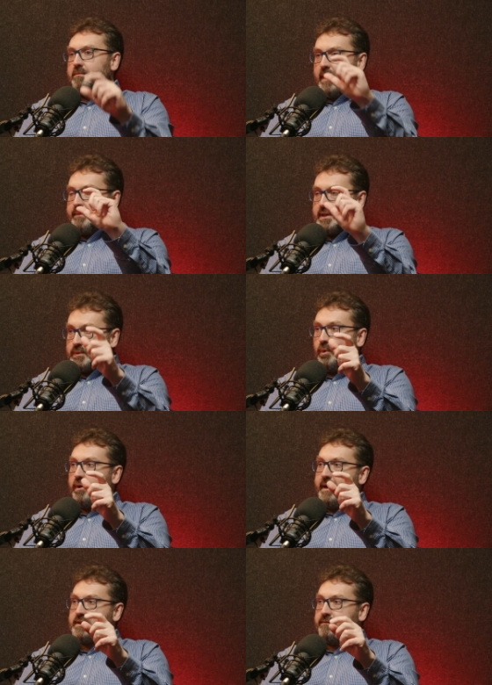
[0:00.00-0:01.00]
Maybe a
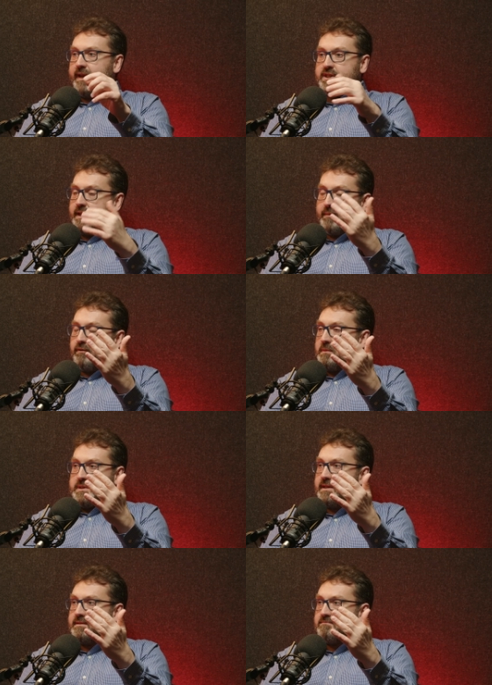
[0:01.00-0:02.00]
small amount of flash that might
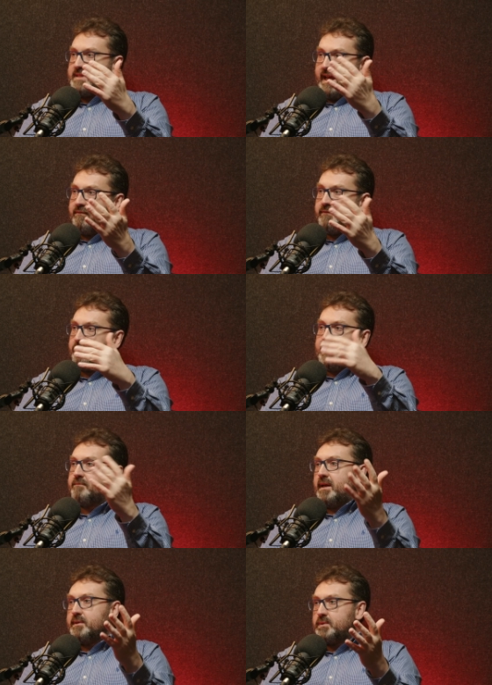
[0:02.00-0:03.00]
represent 10,
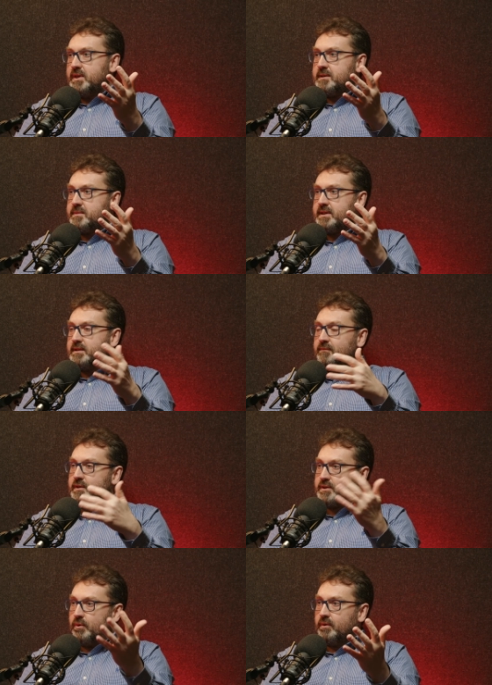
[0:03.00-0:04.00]
15, maybe 20% of
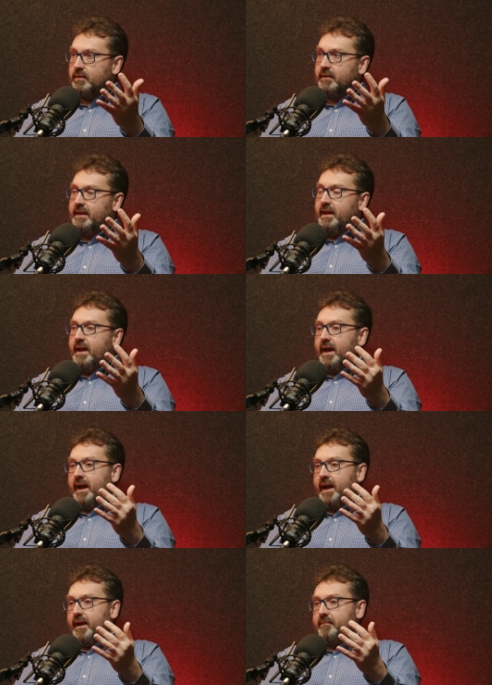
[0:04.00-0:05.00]
the total
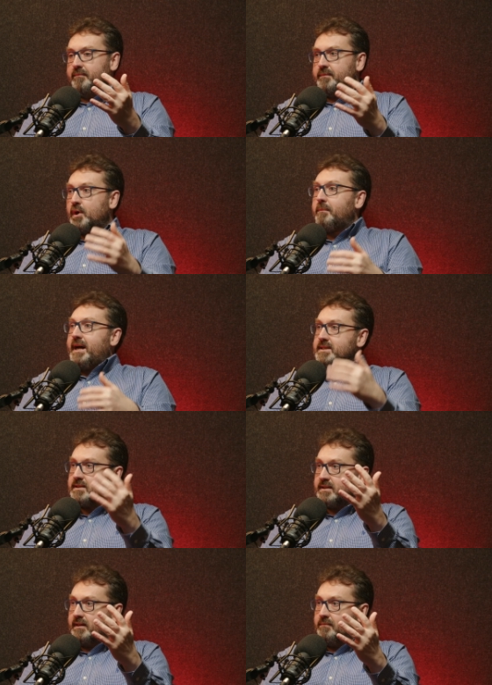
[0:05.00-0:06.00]

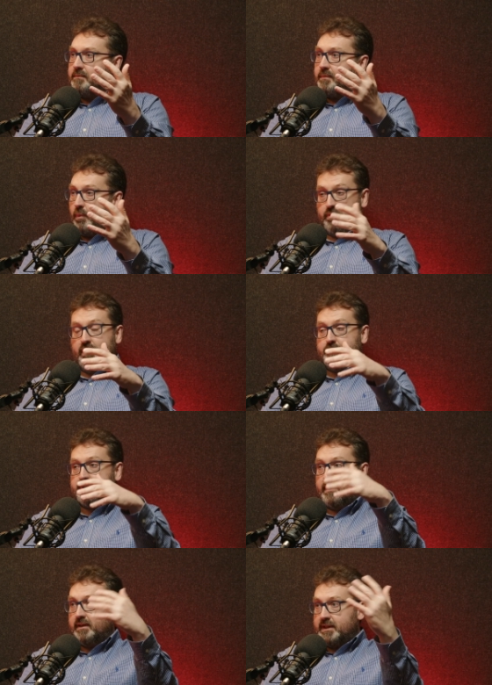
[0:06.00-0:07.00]
capacity, but would
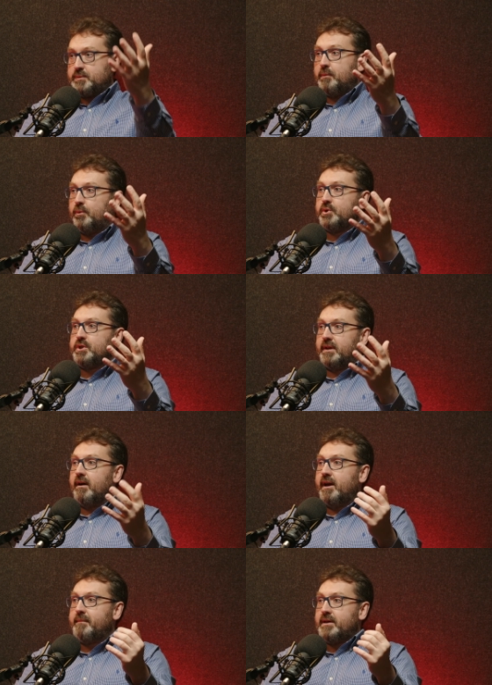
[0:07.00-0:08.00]
represent a disproportionately
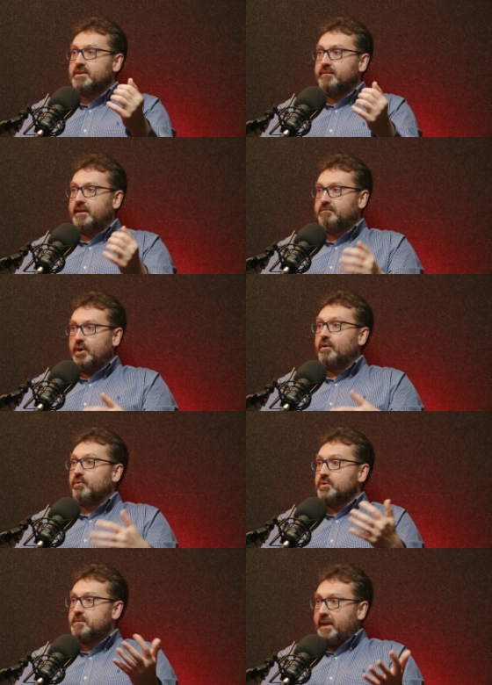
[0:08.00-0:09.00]
high amount of the
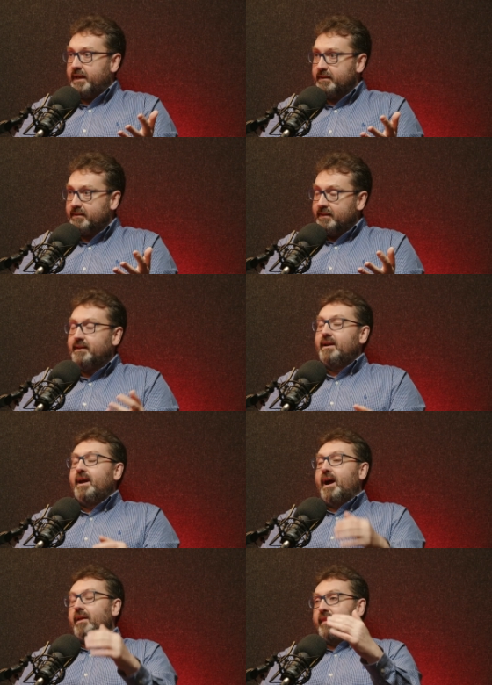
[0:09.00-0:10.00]
overall spend.
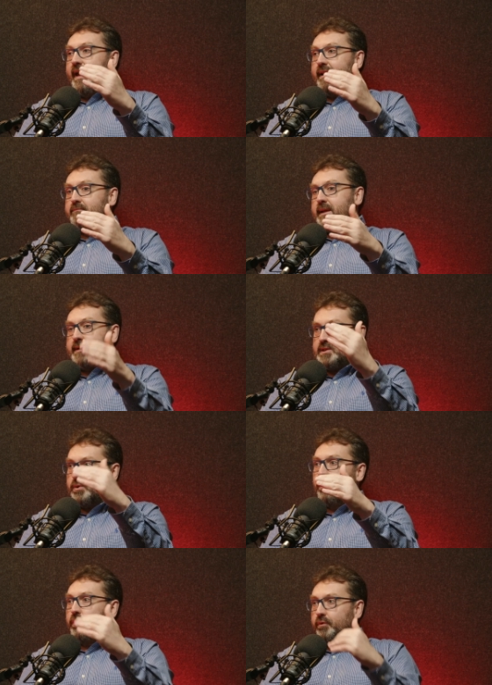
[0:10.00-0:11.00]
And then maybe
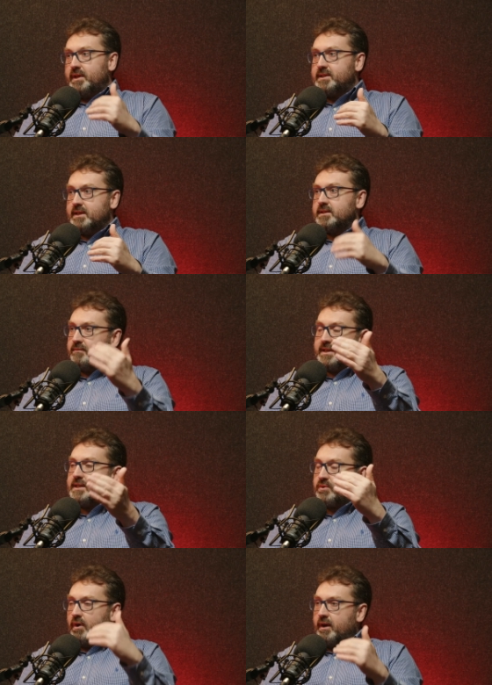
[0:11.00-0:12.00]
2 or 3 tiers of
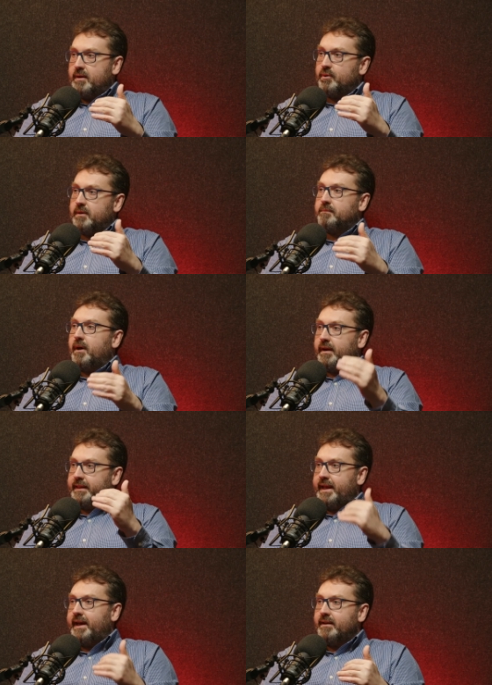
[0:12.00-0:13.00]
disk or hybrid
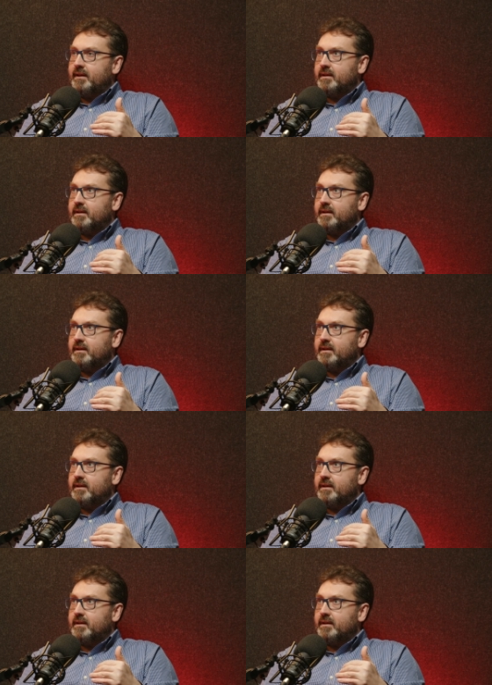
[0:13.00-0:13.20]
behind that.